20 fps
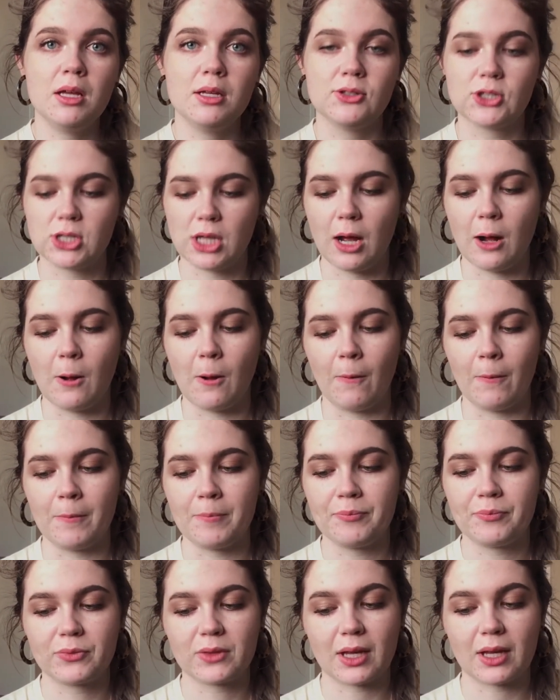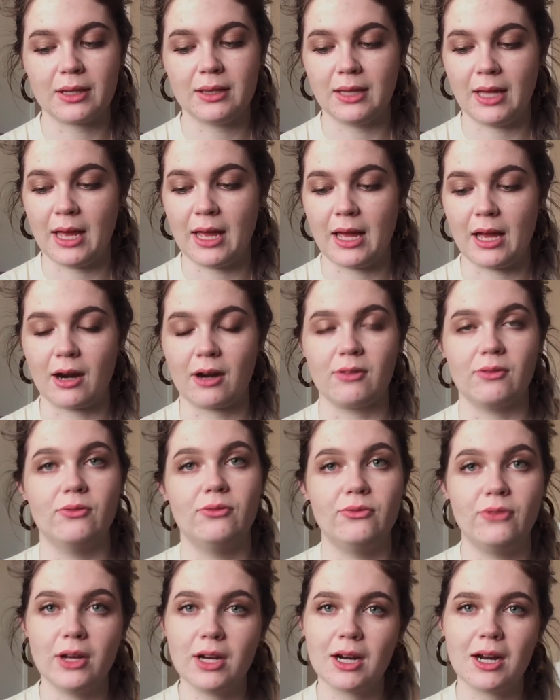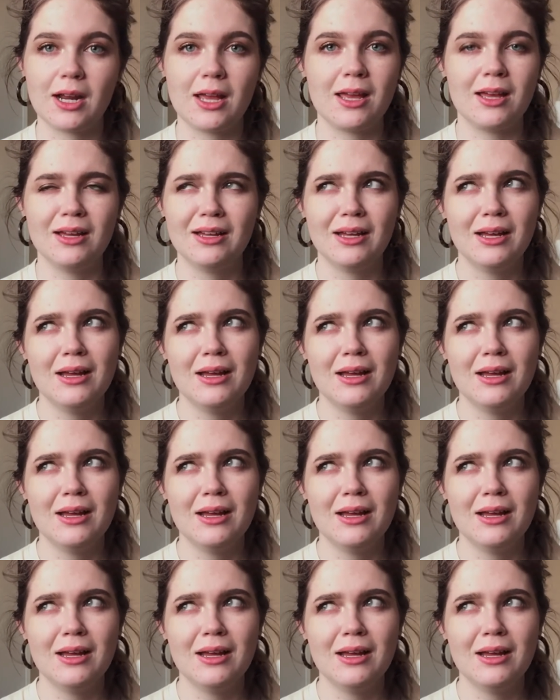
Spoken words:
So they are very